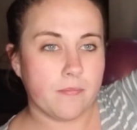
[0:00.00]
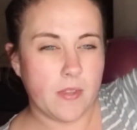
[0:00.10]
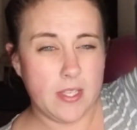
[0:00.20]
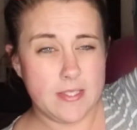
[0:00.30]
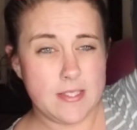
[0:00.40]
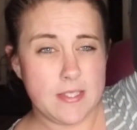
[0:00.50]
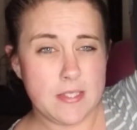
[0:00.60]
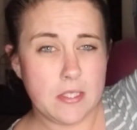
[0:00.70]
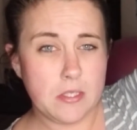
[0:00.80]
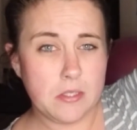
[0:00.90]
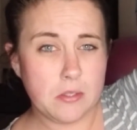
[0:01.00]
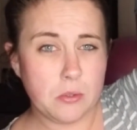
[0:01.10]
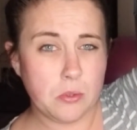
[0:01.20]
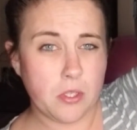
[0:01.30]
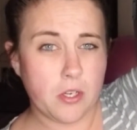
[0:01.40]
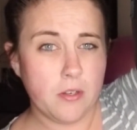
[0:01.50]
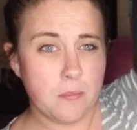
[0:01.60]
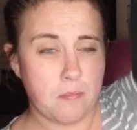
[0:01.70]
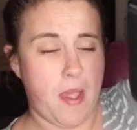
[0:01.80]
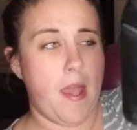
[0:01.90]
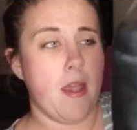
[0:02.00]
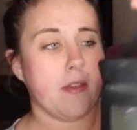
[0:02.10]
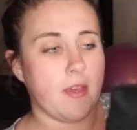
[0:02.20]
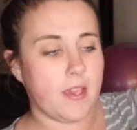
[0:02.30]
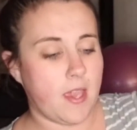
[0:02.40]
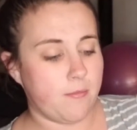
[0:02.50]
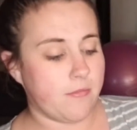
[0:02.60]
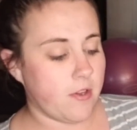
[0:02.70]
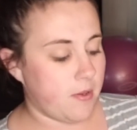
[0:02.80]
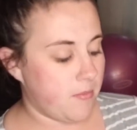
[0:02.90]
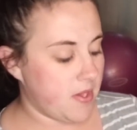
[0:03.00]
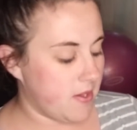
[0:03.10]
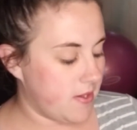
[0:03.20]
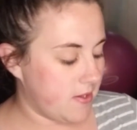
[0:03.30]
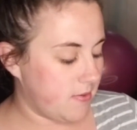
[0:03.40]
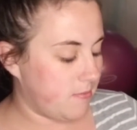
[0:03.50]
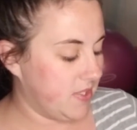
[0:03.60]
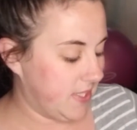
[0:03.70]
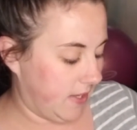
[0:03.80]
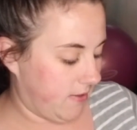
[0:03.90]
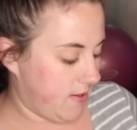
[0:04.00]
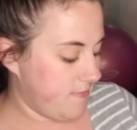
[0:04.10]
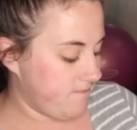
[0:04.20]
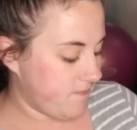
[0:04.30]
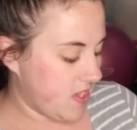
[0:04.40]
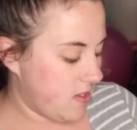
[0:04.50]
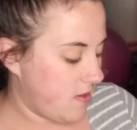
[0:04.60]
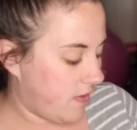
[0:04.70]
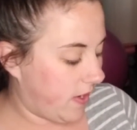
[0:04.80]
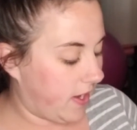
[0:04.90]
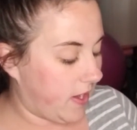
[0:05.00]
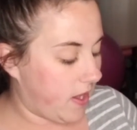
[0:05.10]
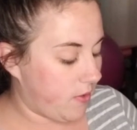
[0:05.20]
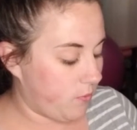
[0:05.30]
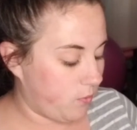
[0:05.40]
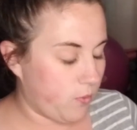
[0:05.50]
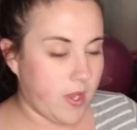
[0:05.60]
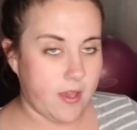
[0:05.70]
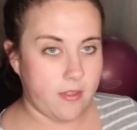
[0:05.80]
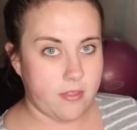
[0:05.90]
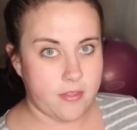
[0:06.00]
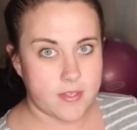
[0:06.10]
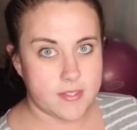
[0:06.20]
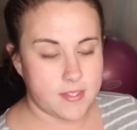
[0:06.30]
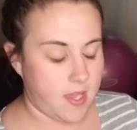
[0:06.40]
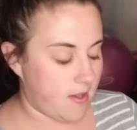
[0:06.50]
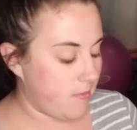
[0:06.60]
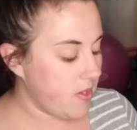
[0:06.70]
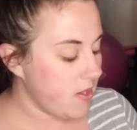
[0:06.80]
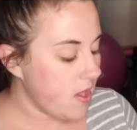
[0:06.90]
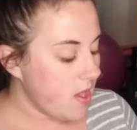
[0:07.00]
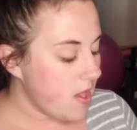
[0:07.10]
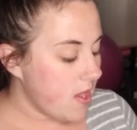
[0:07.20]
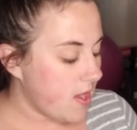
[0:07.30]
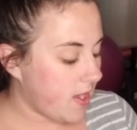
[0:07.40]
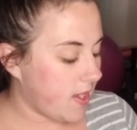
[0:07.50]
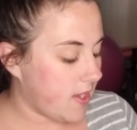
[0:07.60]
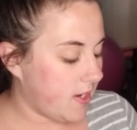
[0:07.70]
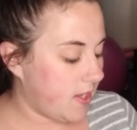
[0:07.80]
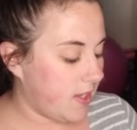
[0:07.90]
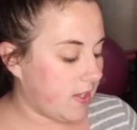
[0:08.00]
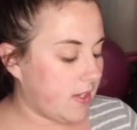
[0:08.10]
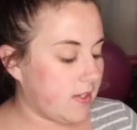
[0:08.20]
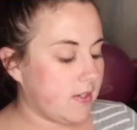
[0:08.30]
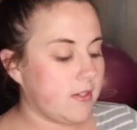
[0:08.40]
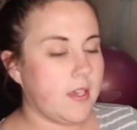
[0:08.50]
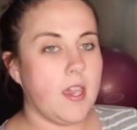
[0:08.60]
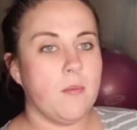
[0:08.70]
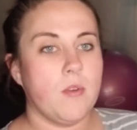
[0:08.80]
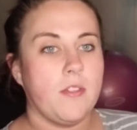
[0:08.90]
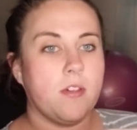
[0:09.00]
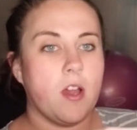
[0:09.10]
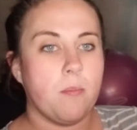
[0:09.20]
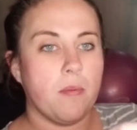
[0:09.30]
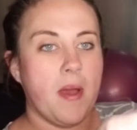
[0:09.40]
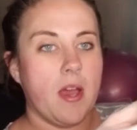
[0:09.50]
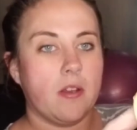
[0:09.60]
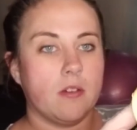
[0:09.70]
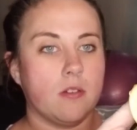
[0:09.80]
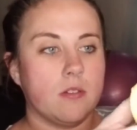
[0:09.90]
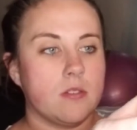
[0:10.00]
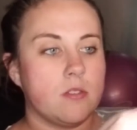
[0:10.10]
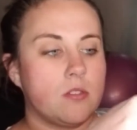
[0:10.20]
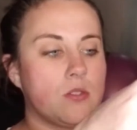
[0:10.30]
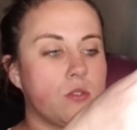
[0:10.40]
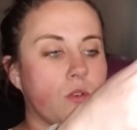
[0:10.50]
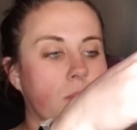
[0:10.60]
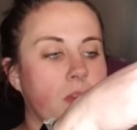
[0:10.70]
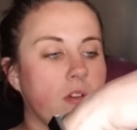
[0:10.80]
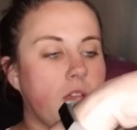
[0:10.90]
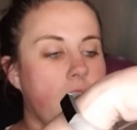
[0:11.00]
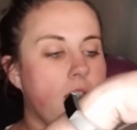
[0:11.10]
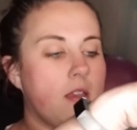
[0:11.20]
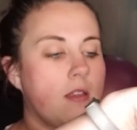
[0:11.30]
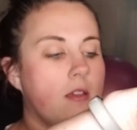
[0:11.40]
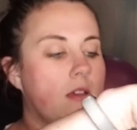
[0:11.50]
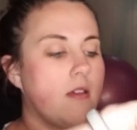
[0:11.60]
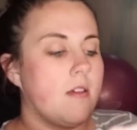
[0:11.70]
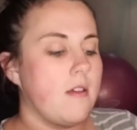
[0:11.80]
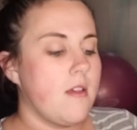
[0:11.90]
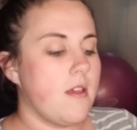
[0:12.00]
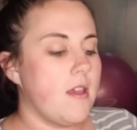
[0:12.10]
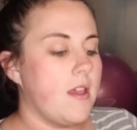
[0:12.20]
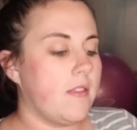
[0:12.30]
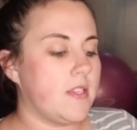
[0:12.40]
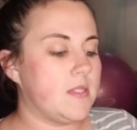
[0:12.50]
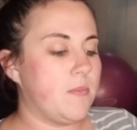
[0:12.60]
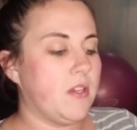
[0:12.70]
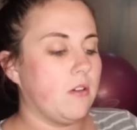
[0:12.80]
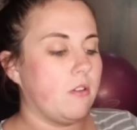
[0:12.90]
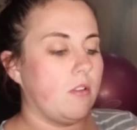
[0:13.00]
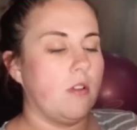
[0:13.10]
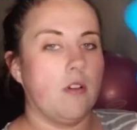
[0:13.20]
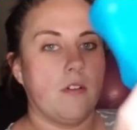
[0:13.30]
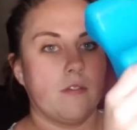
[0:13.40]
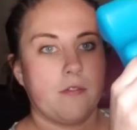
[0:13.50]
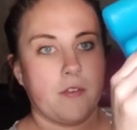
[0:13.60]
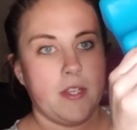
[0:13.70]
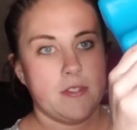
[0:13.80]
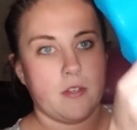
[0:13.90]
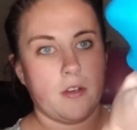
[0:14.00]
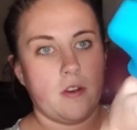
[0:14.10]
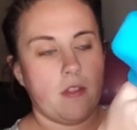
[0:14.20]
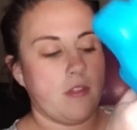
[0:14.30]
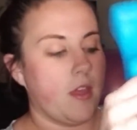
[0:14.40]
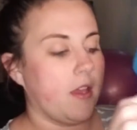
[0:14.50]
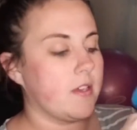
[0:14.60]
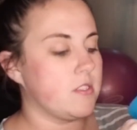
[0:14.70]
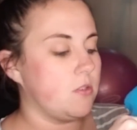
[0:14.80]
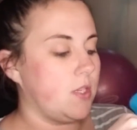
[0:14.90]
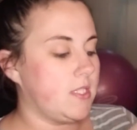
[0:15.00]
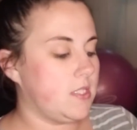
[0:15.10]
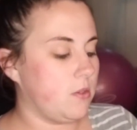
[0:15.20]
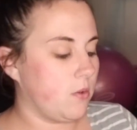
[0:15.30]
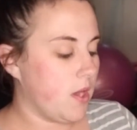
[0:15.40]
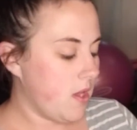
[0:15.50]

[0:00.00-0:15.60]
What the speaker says: is this little cooler bag that came from Medela that I got with Sam, and it came with a couple bottles to store milk in and this big old freezer thing because you need to